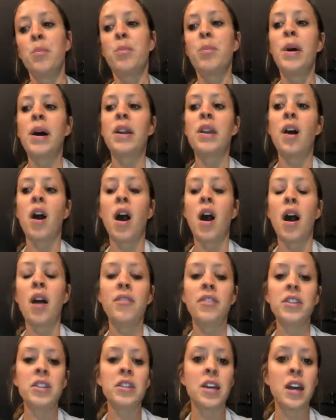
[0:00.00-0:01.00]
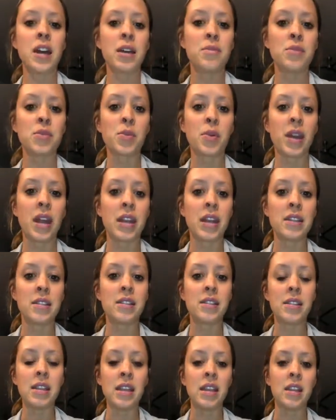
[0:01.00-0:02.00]
But oftentimes what I
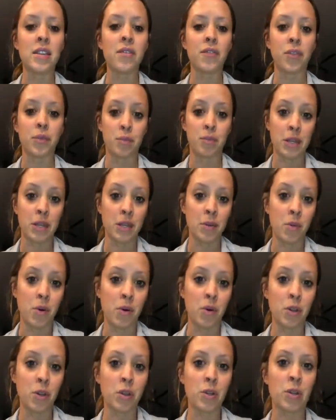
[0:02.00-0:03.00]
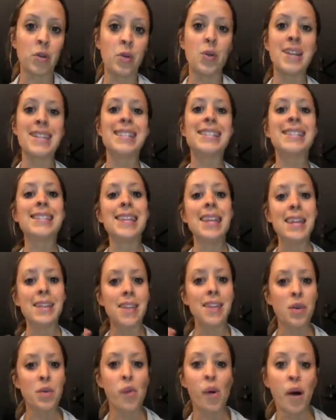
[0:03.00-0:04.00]
see from people who say
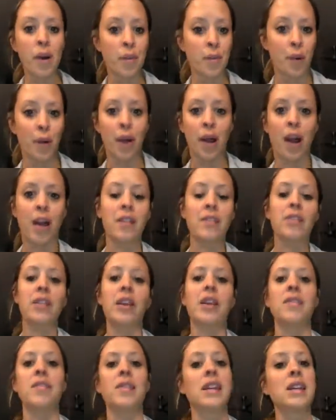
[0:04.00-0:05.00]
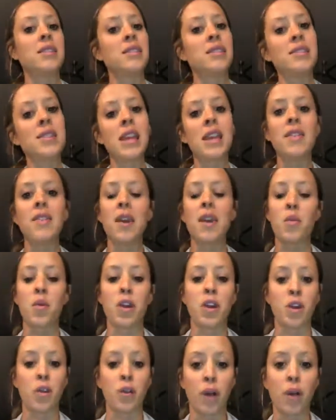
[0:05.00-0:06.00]
they want more out of life, they say they
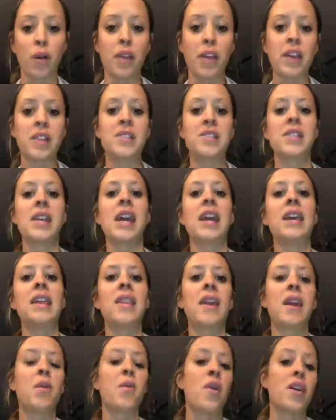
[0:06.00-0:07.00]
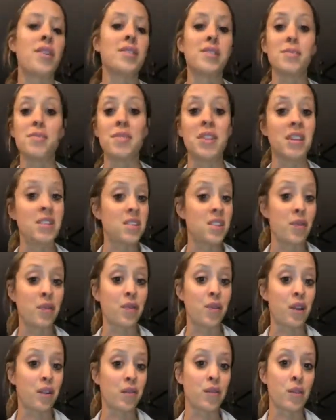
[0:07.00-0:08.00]
want to grow, they say they want something
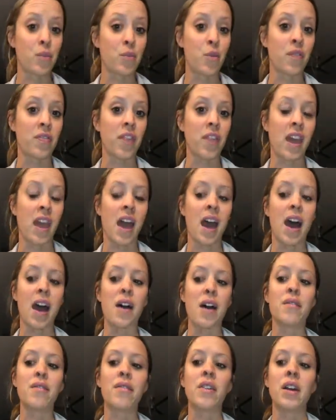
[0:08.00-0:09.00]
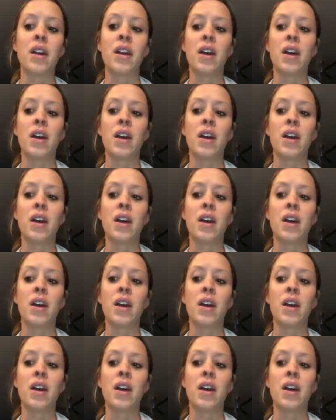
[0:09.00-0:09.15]
different from what they have.